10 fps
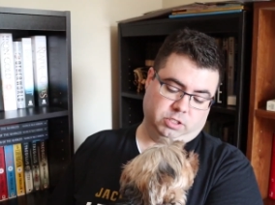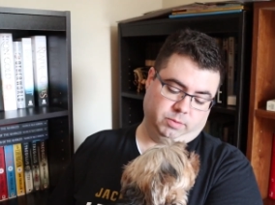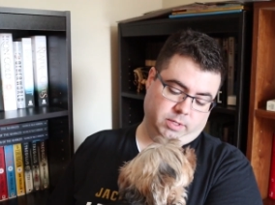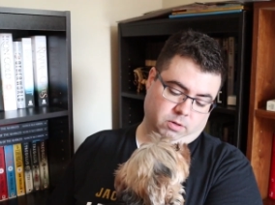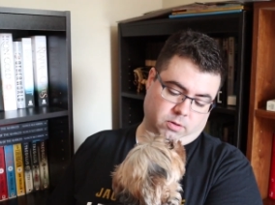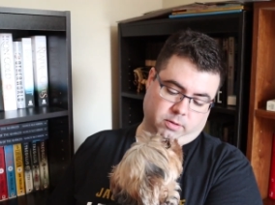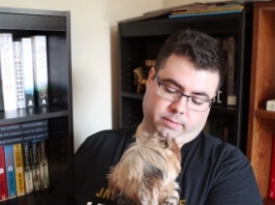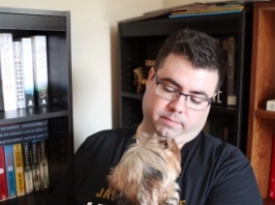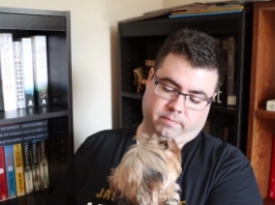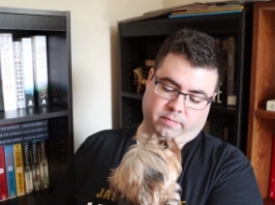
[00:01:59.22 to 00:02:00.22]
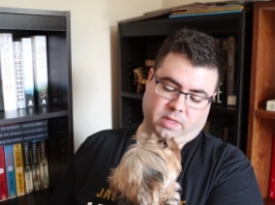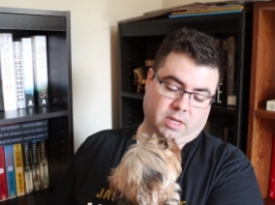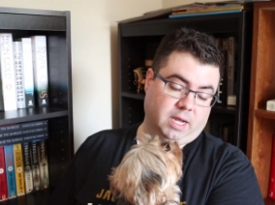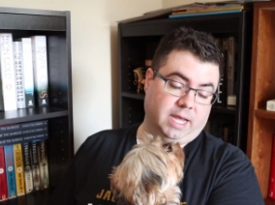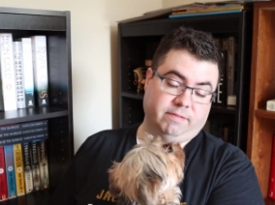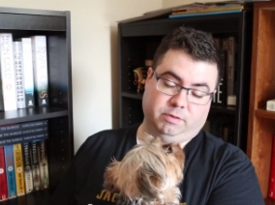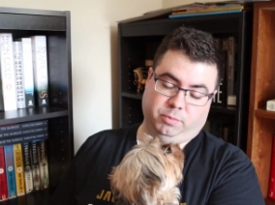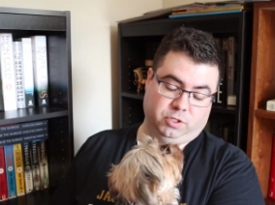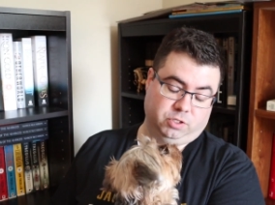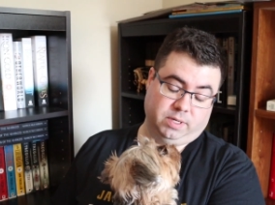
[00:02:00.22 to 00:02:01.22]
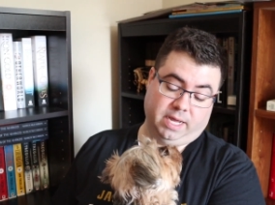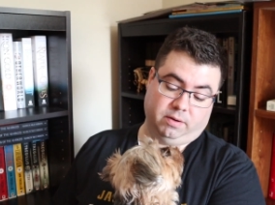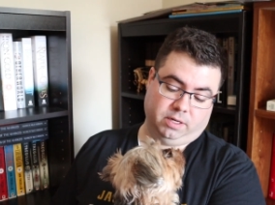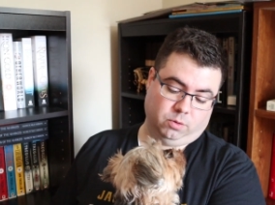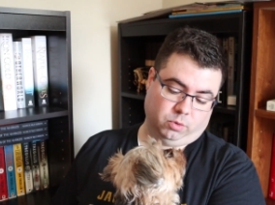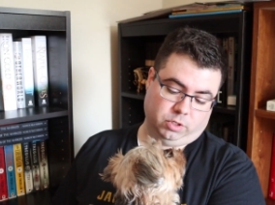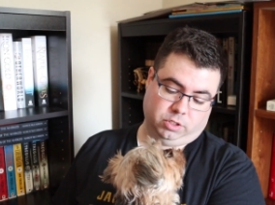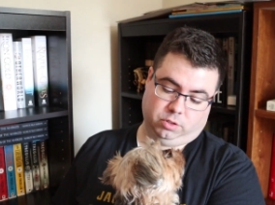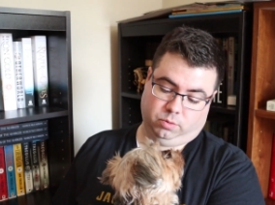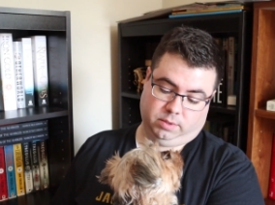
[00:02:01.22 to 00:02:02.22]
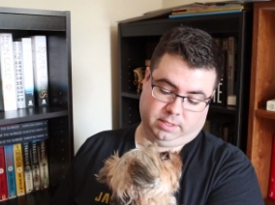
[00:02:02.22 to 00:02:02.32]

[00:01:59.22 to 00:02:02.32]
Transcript: Sweetheart, I have to put you down in order to do